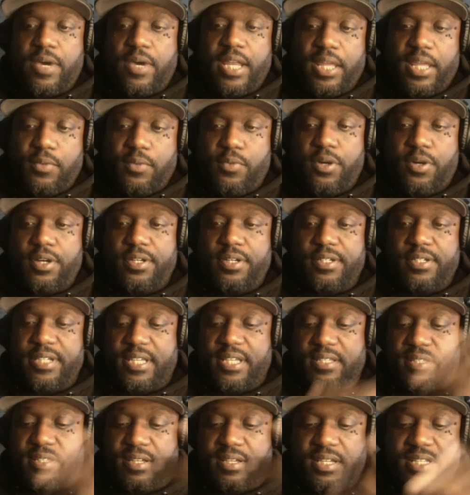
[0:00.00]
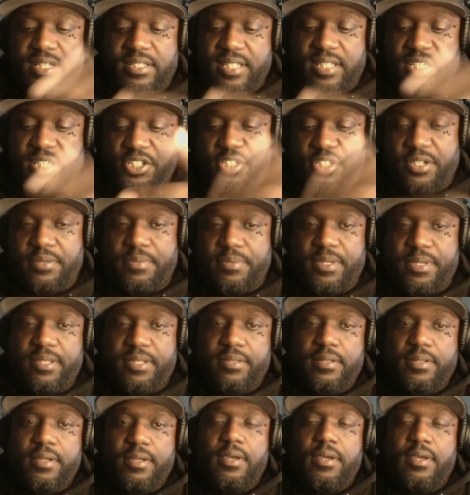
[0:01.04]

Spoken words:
weren't as good as they should have been.